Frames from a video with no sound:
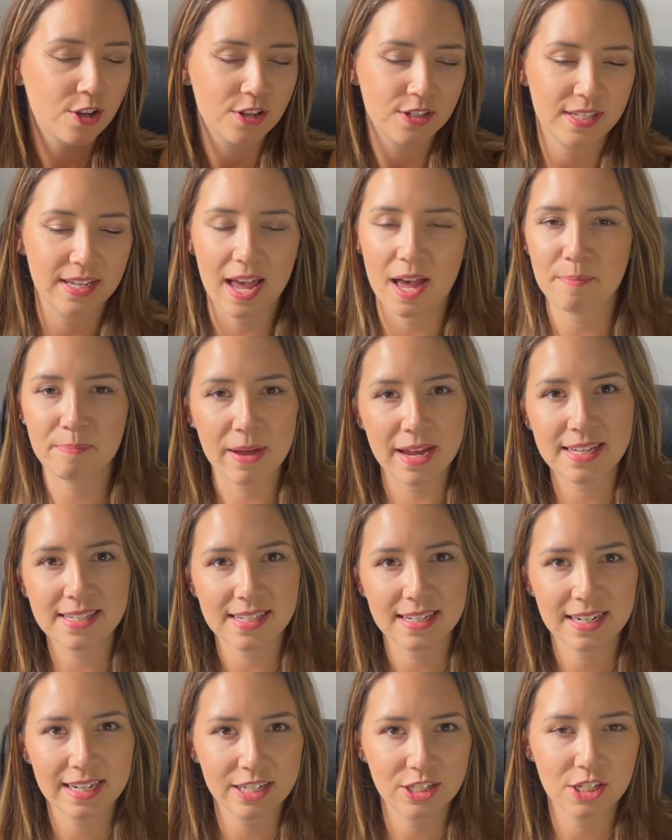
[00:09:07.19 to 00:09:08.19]
So
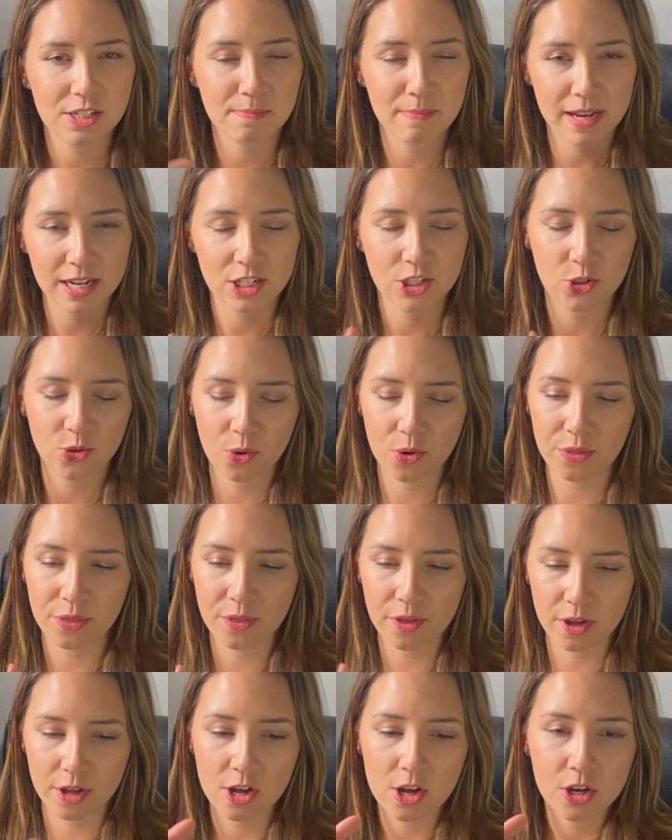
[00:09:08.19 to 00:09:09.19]
basically just make sure
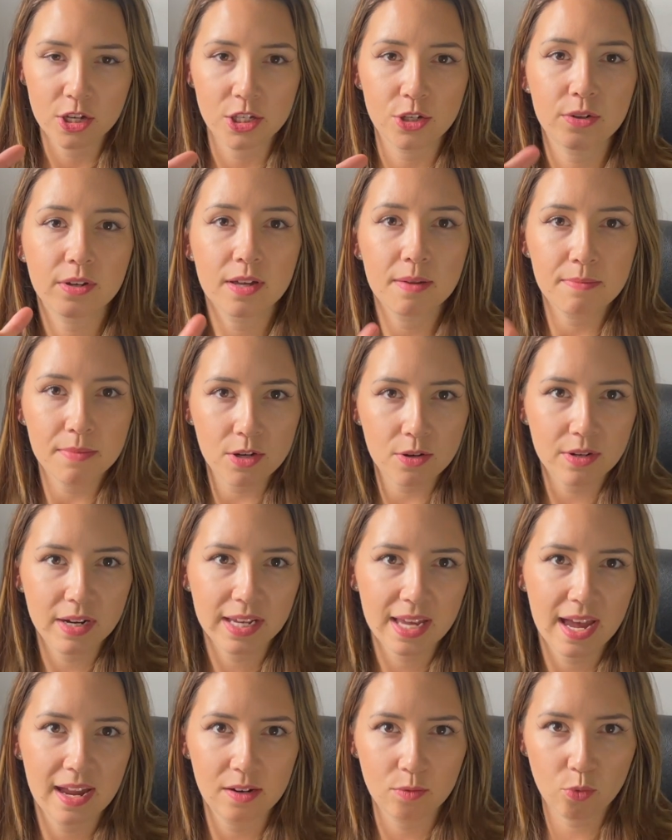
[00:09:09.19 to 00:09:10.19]
that you
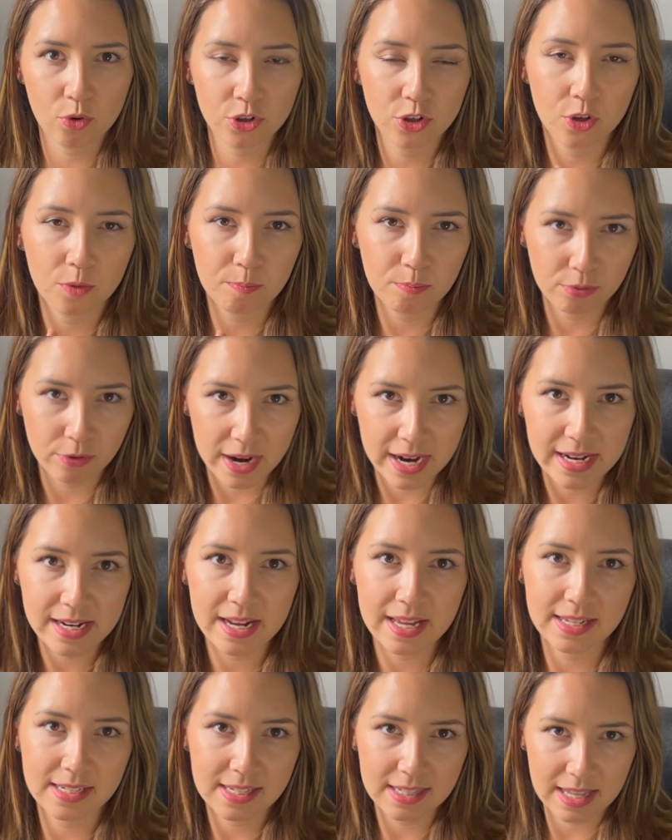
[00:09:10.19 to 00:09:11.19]
communicate what your brain
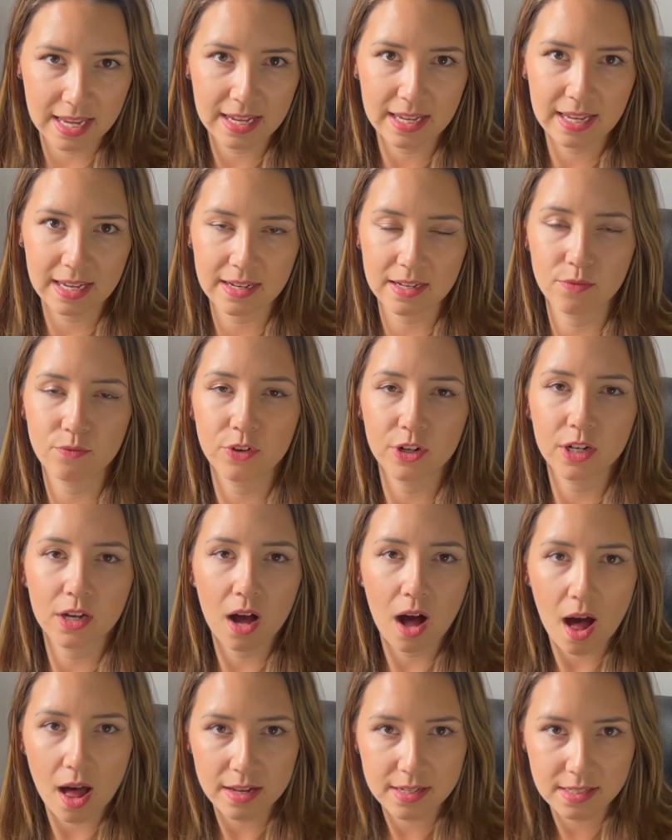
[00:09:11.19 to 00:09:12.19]
is thinking in
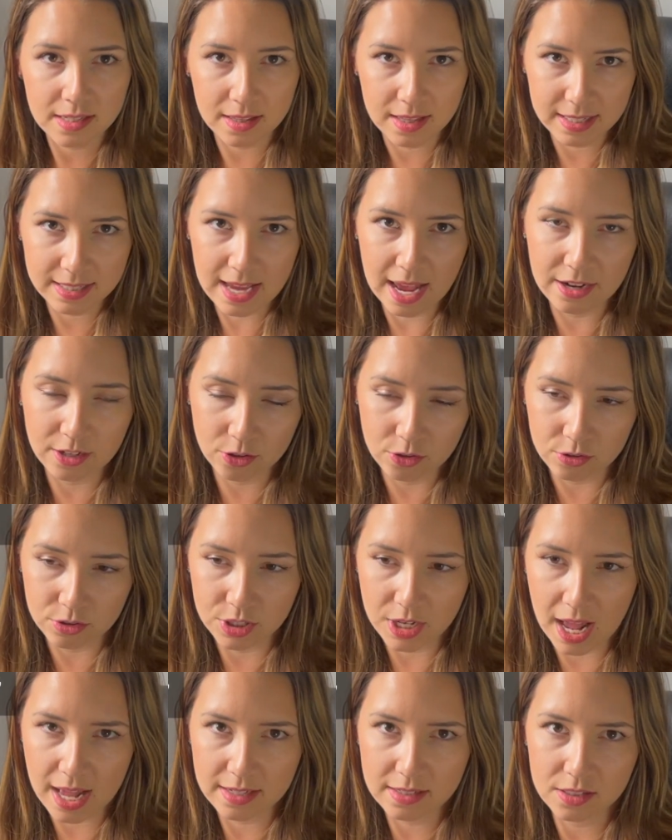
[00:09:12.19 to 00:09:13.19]
regards to the technical
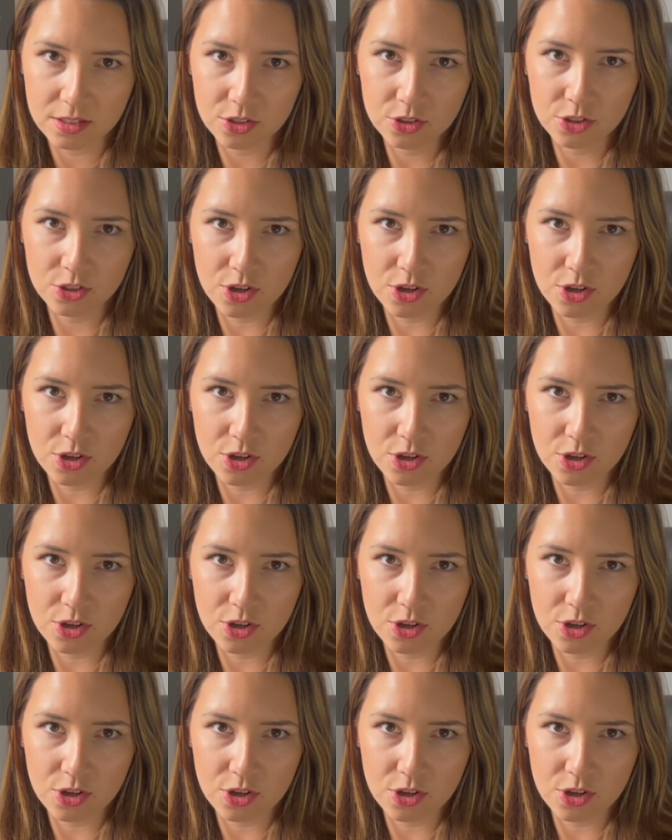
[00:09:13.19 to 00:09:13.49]
test.